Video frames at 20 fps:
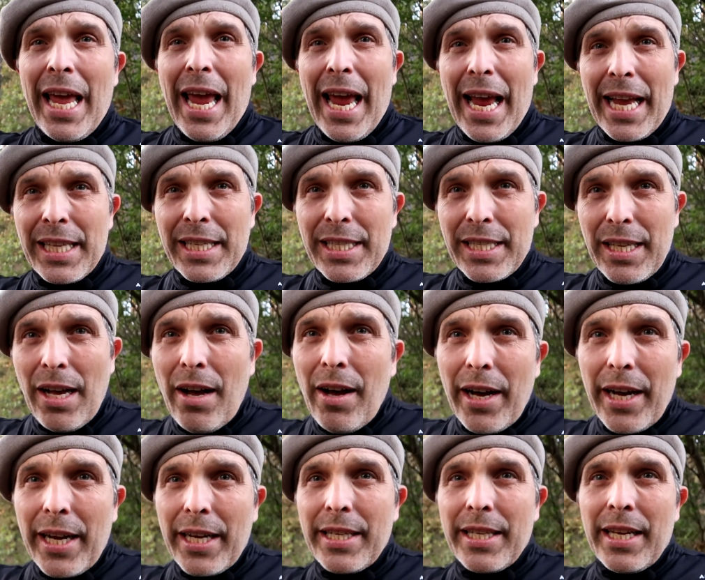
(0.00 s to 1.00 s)

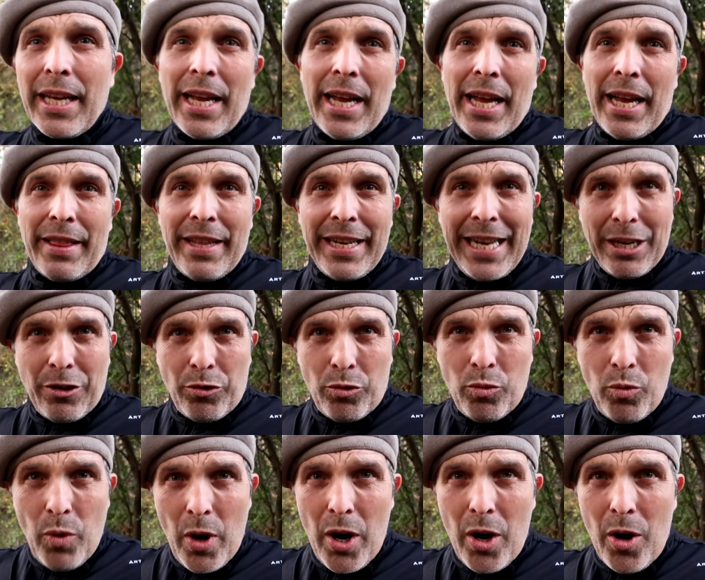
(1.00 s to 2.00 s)
inside the natural
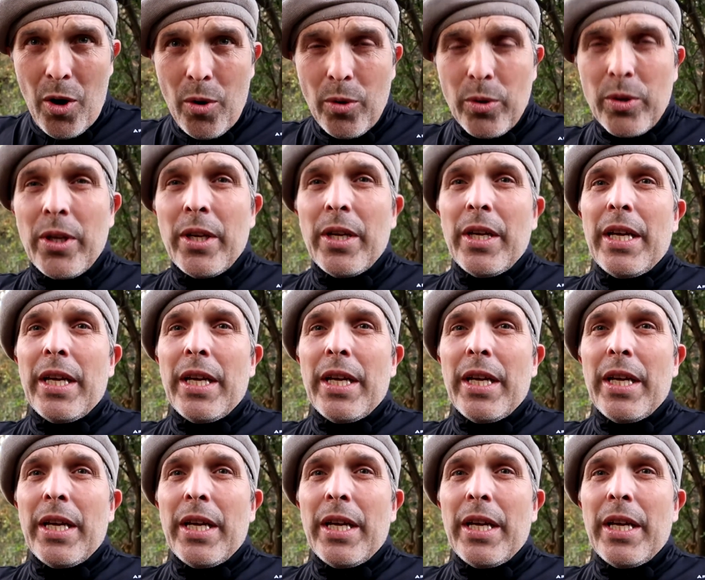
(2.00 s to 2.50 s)
world.